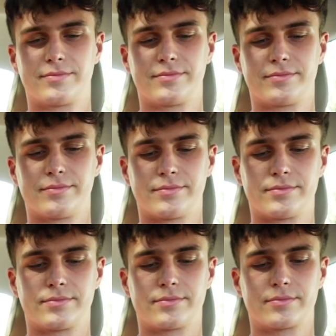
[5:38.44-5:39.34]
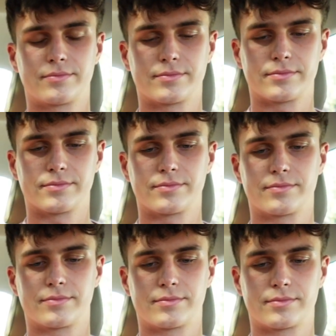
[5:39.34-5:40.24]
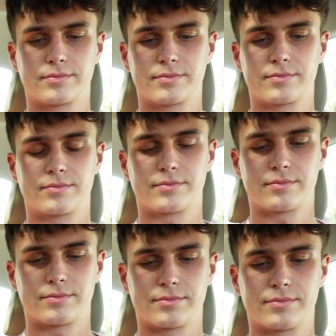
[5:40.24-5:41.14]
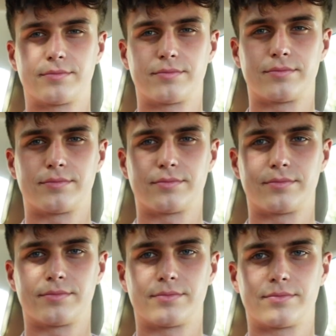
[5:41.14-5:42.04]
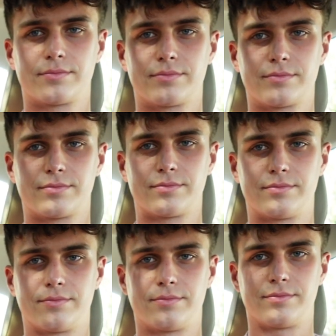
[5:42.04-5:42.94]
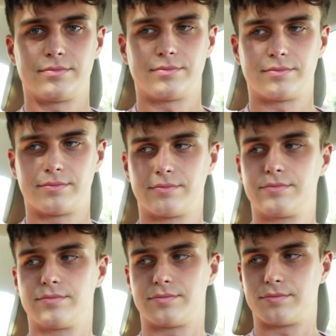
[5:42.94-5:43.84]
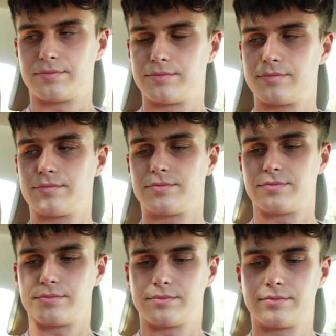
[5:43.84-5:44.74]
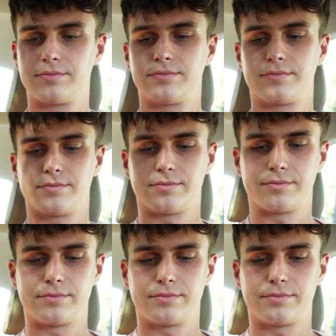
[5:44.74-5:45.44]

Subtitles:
[no speech]